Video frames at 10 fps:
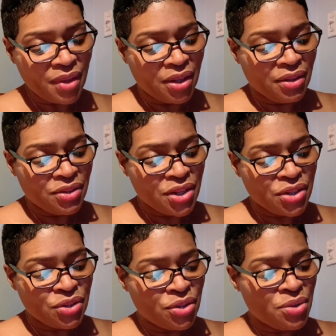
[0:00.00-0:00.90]
Just
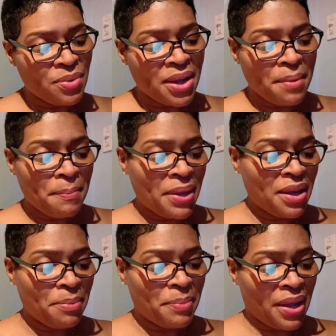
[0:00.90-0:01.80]
you and me,
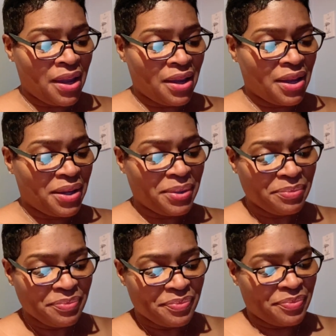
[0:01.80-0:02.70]
babe.
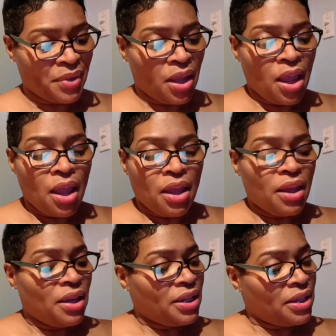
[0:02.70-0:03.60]

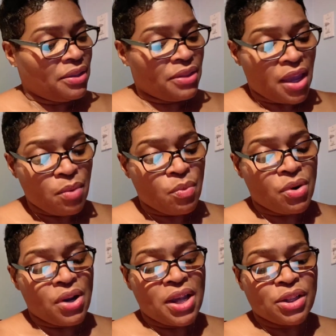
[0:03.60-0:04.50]
They were
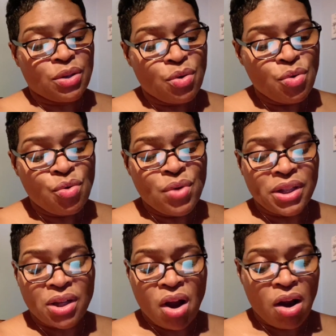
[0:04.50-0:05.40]
as cool as
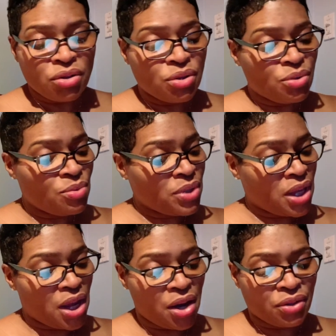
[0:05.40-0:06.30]
cartoon
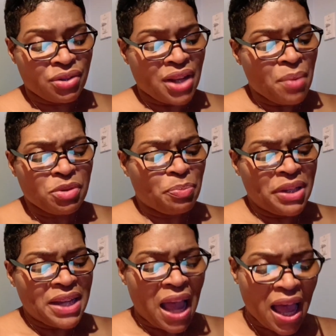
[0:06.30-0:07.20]
characters. They was
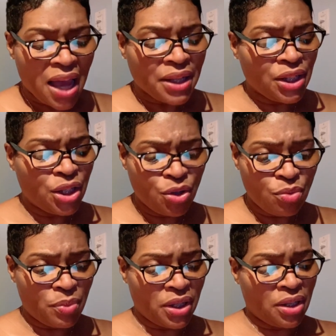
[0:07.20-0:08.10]
beyond
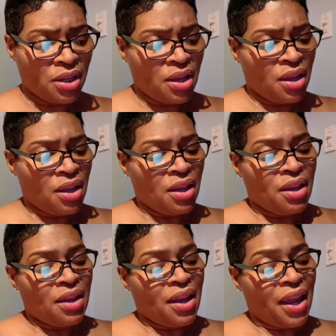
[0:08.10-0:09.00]
human.
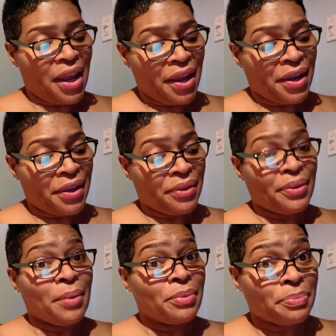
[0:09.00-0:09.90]
And they
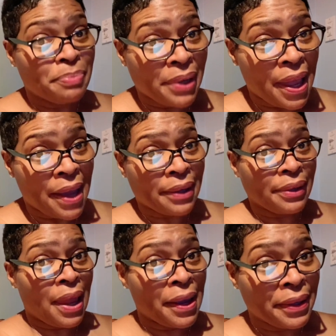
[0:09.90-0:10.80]
was black
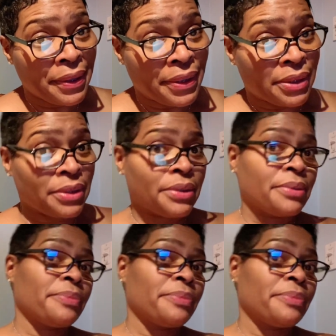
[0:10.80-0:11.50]
like us.